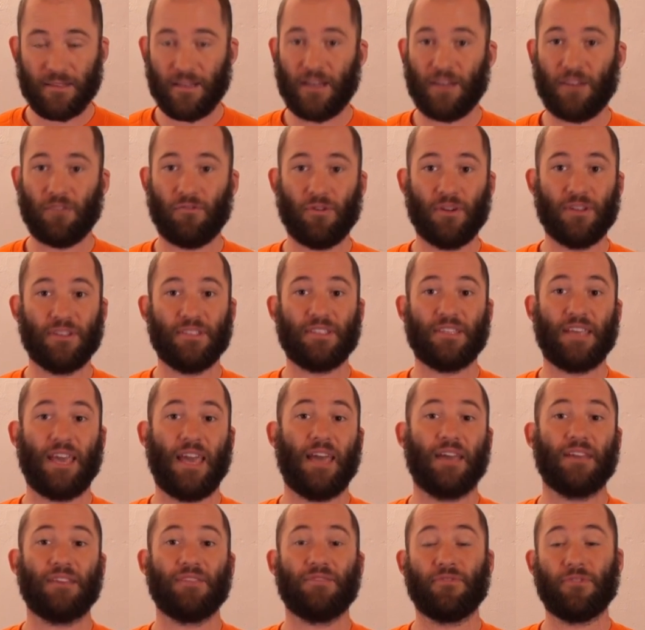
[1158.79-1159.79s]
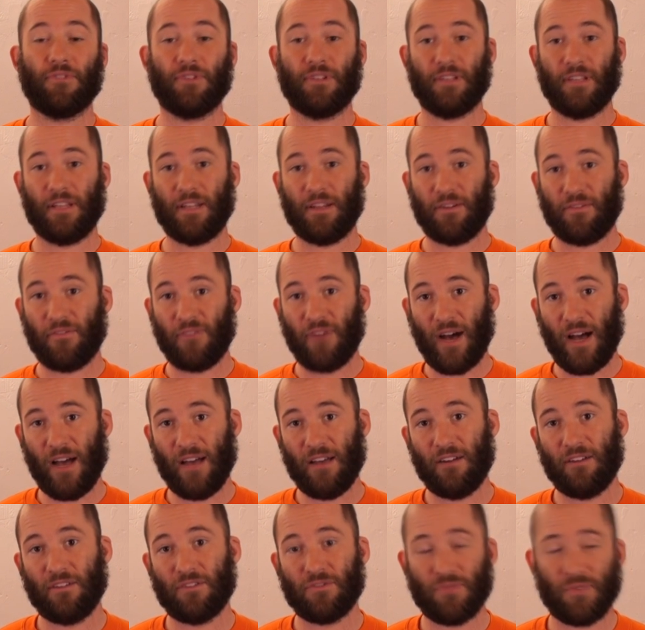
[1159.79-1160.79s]
like run scans for deleted
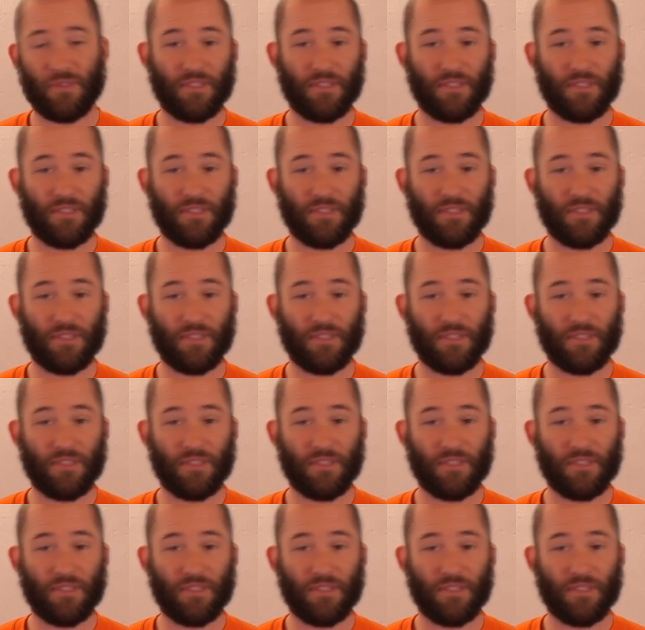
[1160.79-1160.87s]
files,